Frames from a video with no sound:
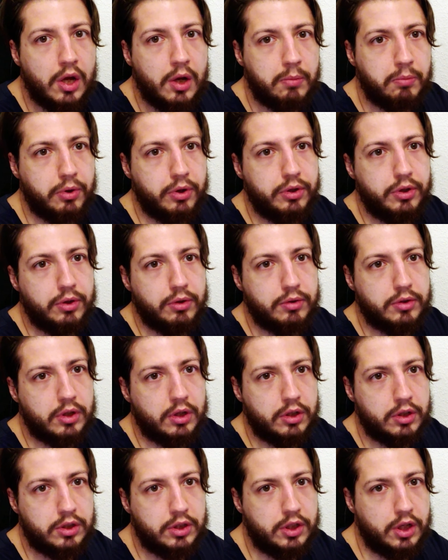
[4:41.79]

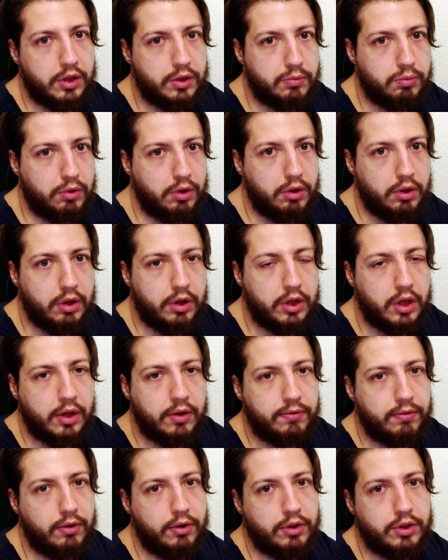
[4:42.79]
producers just were looking
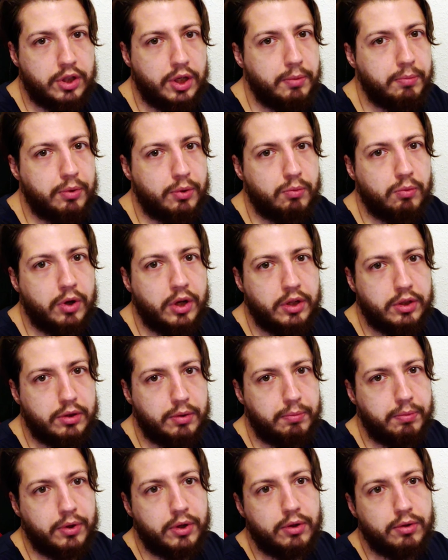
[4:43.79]
for cheaper ways to
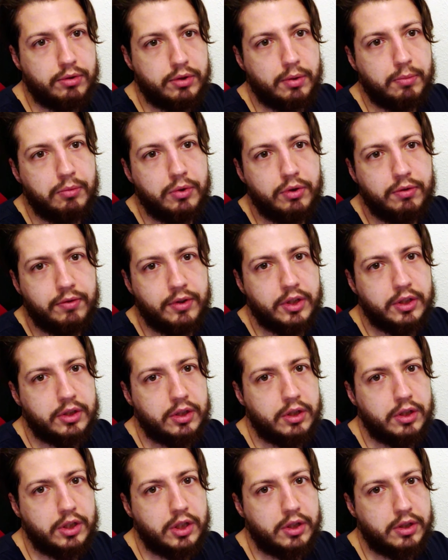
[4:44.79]
produce the movies
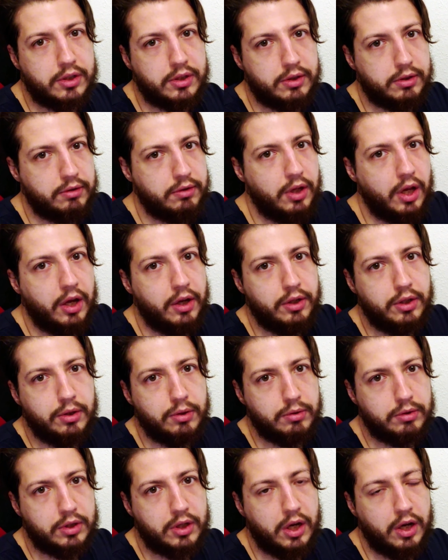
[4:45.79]
and just
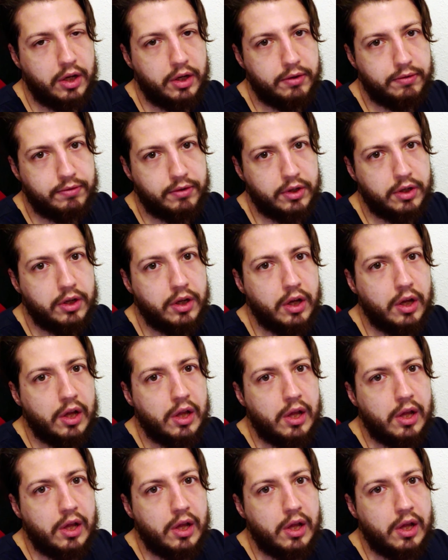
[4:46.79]
use kind of